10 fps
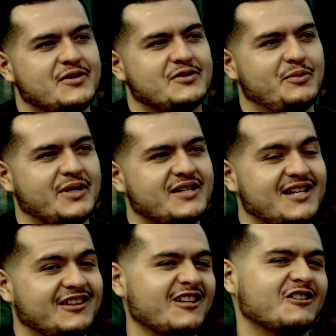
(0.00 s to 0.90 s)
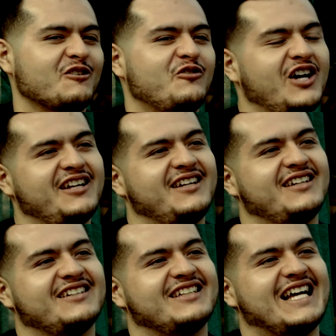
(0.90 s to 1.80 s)
So because I think they're
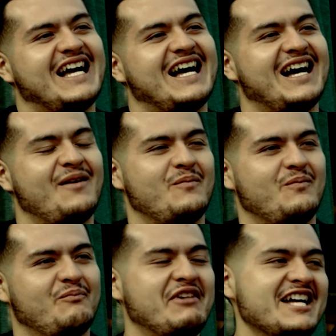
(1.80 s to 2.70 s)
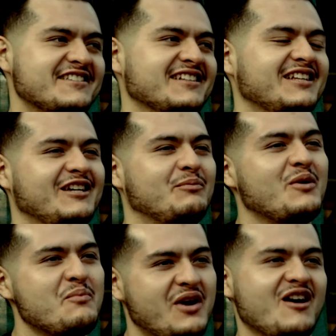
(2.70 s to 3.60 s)
fighting, I'm mentally
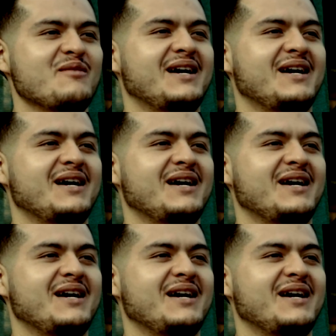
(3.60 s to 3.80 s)
preparing